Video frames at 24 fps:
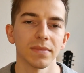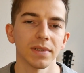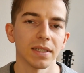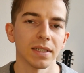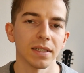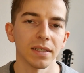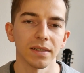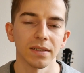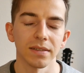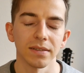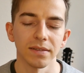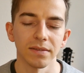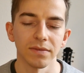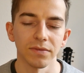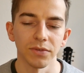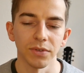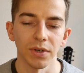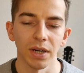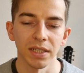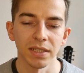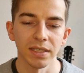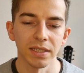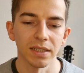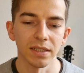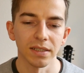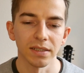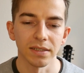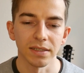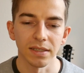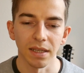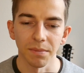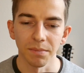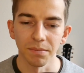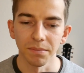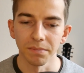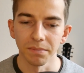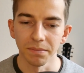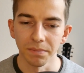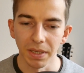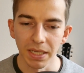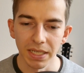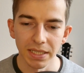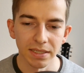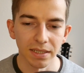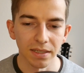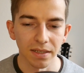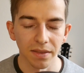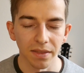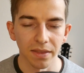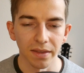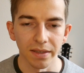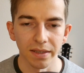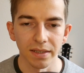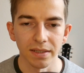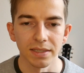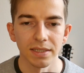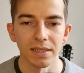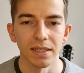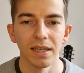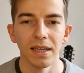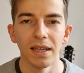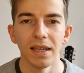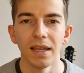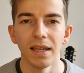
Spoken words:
like writing some basic things,